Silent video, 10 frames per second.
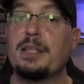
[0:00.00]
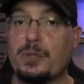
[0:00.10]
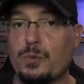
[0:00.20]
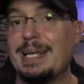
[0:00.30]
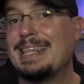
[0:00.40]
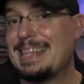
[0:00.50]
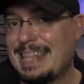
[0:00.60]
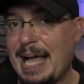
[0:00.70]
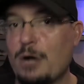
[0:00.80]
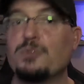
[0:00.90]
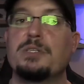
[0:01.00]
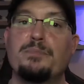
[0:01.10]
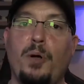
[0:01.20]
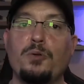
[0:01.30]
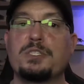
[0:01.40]
3,000
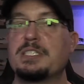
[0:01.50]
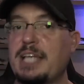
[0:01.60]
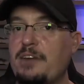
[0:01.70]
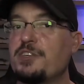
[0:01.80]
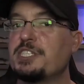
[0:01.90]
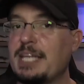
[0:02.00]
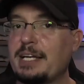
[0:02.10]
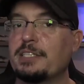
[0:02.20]
pulses every second